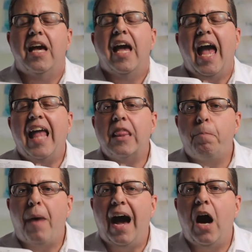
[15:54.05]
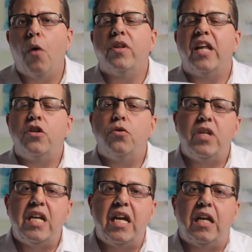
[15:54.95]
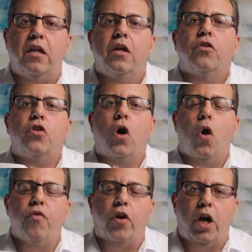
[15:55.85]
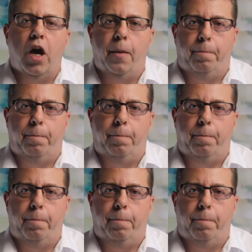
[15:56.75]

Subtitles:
and the power that you need to overcome.